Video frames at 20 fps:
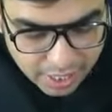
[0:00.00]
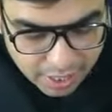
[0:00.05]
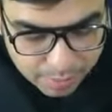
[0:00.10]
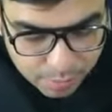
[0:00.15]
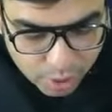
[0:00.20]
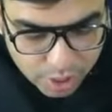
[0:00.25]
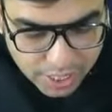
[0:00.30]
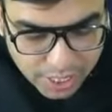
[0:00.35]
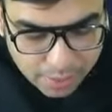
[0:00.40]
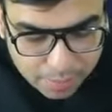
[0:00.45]

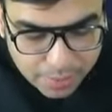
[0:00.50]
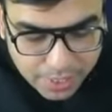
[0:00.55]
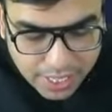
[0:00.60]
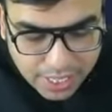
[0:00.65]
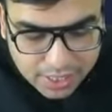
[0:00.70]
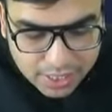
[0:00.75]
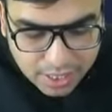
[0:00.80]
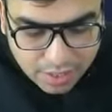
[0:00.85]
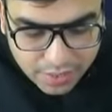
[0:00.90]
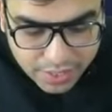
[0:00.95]
Amolya, Priya,
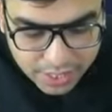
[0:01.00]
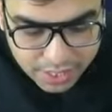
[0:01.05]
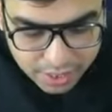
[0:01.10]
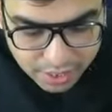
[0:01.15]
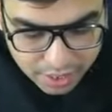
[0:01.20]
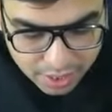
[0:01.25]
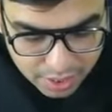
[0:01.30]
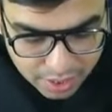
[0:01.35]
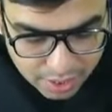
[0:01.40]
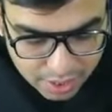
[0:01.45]
Chavan,
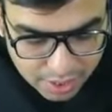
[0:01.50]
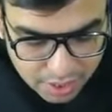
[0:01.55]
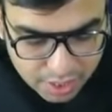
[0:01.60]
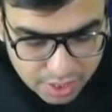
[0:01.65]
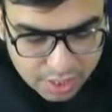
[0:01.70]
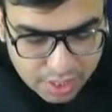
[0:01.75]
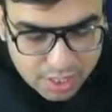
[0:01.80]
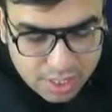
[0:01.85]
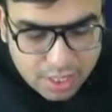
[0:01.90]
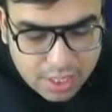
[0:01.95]

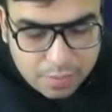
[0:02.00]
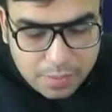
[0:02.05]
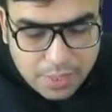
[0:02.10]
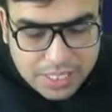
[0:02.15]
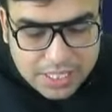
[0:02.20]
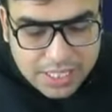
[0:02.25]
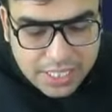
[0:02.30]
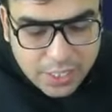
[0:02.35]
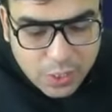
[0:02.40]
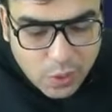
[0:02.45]

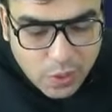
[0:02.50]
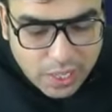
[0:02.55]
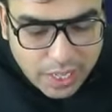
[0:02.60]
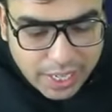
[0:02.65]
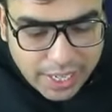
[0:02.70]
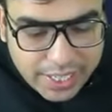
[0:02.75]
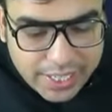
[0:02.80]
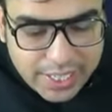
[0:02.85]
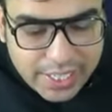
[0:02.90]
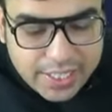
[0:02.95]
Mishi, you all
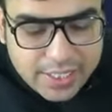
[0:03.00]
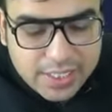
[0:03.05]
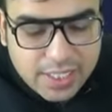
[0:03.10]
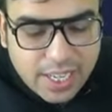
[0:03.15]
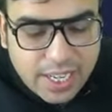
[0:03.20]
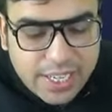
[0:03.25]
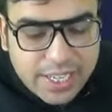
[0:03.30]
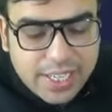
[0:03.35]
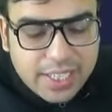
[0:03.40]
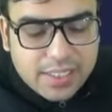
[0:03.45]
right, is the
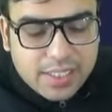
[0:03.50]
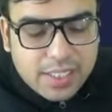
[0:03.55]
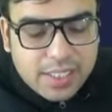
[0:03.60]
right answer.